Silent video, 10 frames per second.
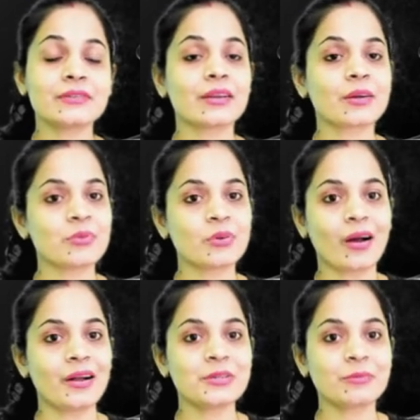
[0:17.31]
Welcome you
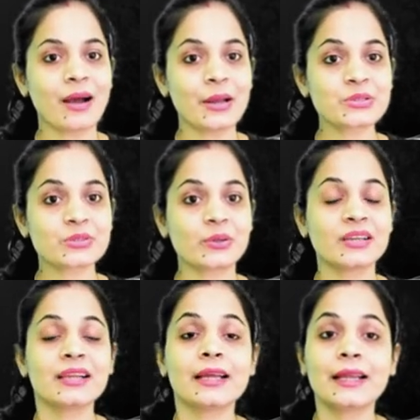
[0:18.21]
all to
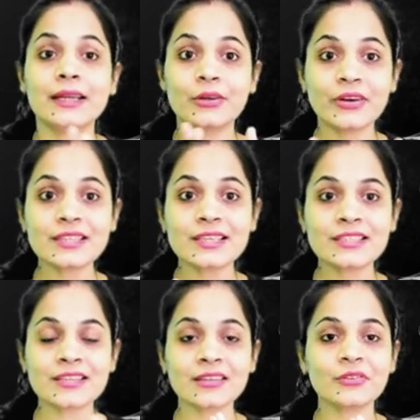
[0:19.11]
BioSchool. In today's
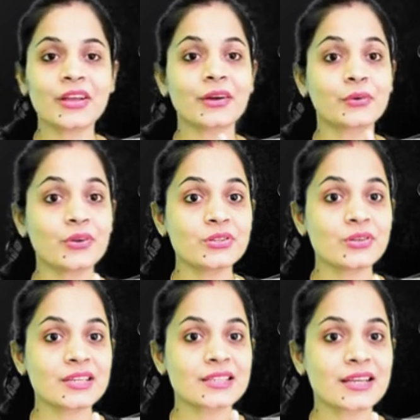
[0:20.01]
session, we are going to
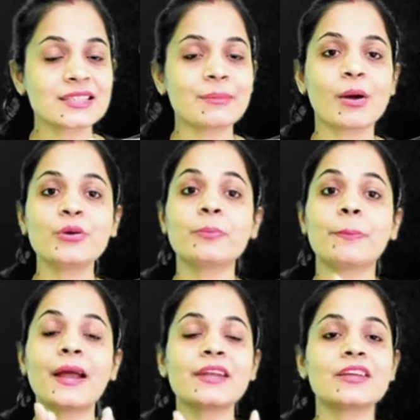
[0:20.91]
discuss about
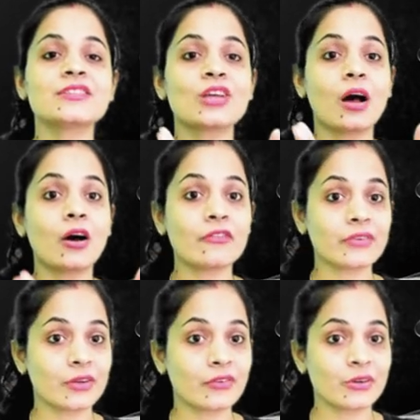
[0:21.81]
patterns of
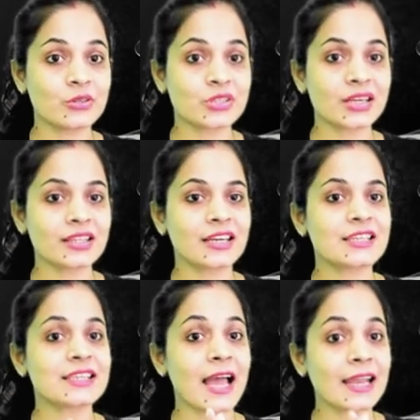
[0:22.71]
evolution, that
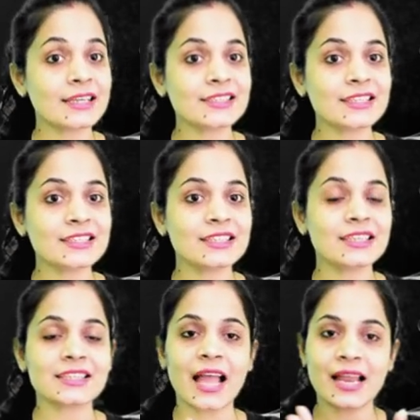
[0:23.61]
is
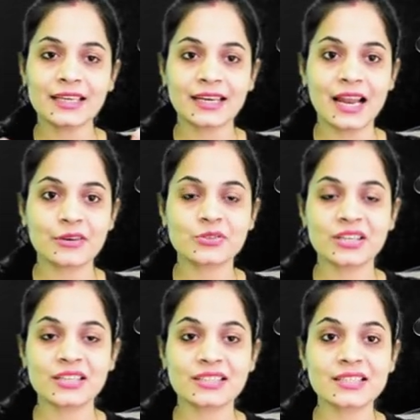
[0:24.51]
anagenesis and
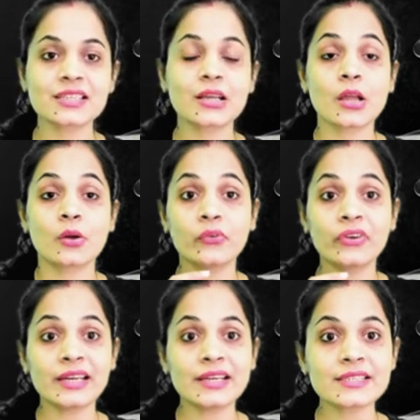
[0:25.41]
cladogenesis.
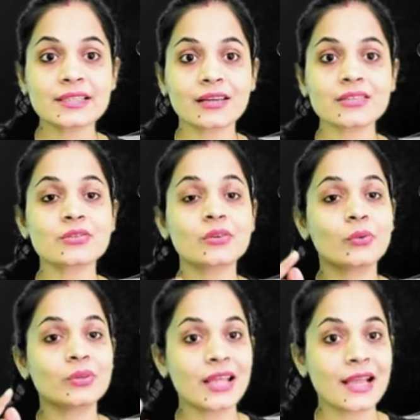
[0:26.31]
We will discuss
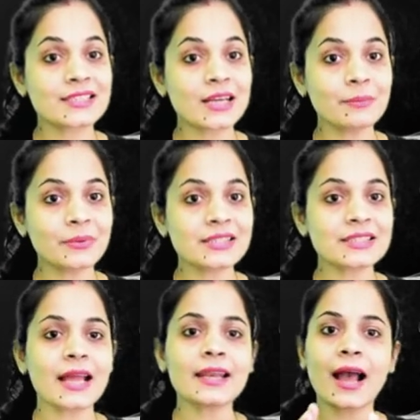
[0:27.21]
with examples
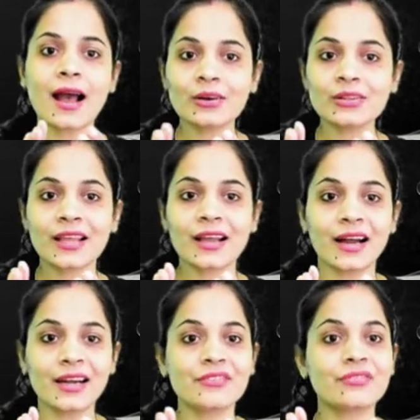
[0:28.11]
and how they
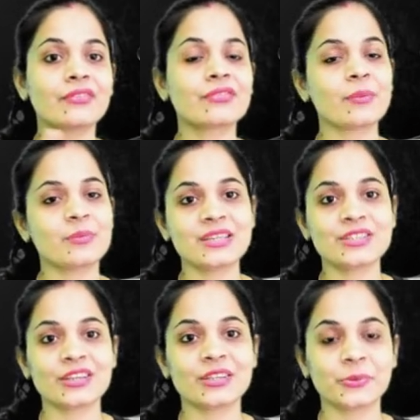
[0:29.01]
are differ from each
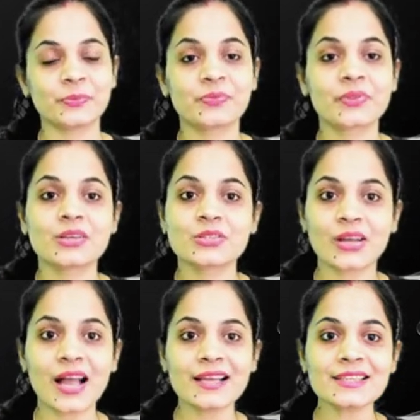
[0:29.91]
other. So
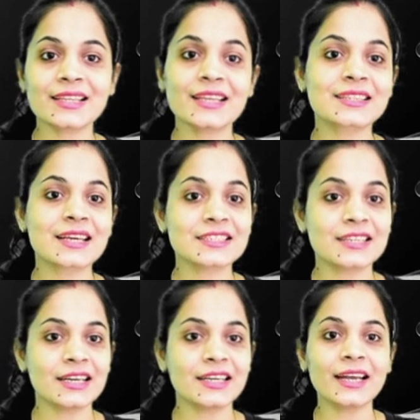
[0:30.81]
guys, let's get
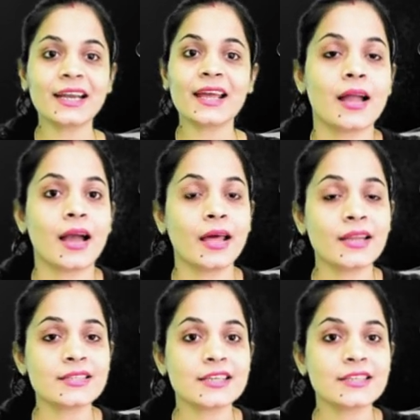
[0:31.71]
started.
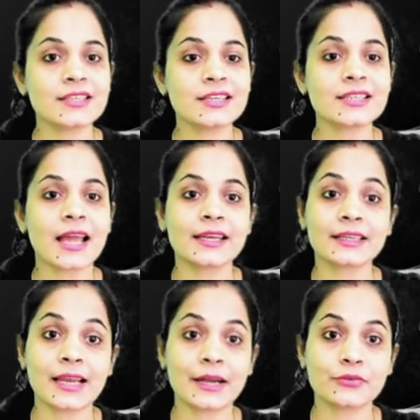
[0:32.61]
Anagenesis and
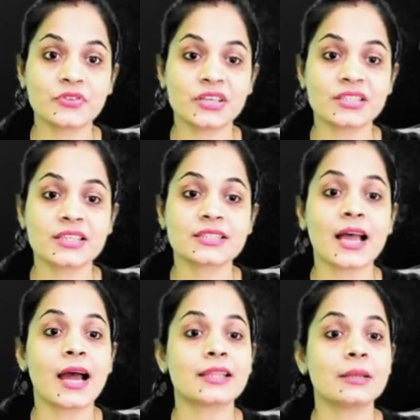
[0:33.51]
cladogenesis
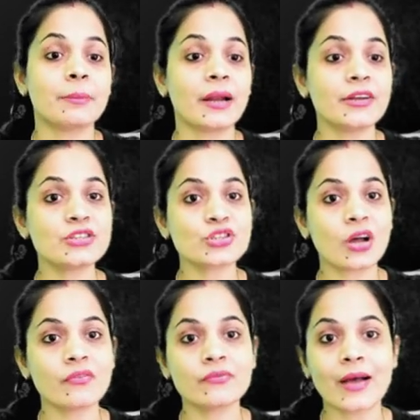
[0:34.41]
are the patterns
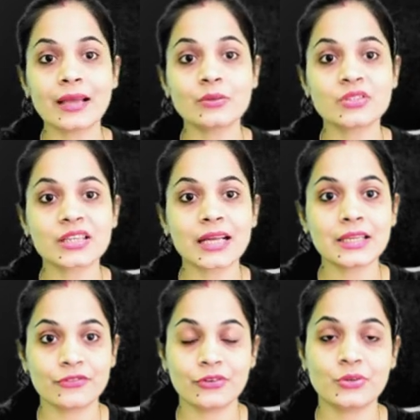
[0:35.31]
of biological
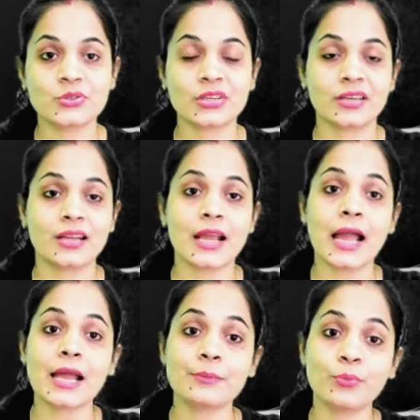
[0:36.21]
evolution.
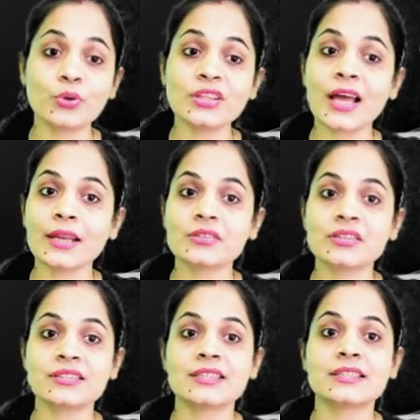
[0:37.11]
And both the
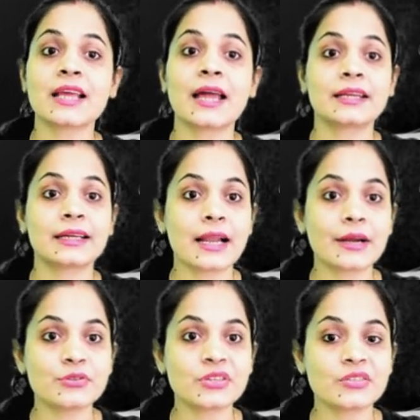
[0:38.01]
anagenesis and
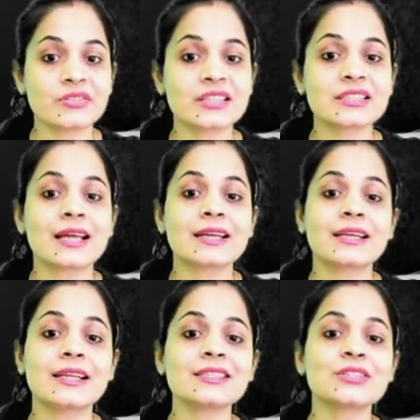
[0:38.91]
cladogenesis that
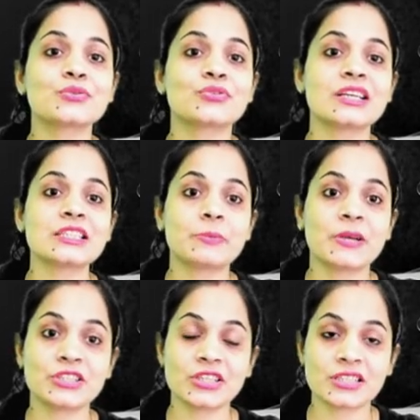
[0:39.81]
leads to the
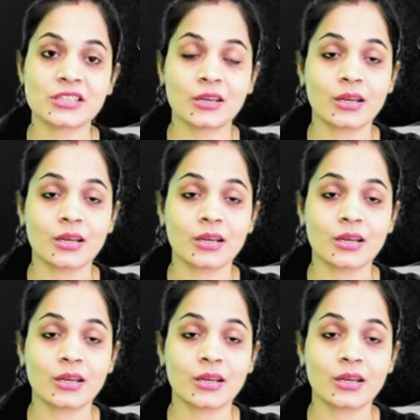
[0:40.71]
speciation.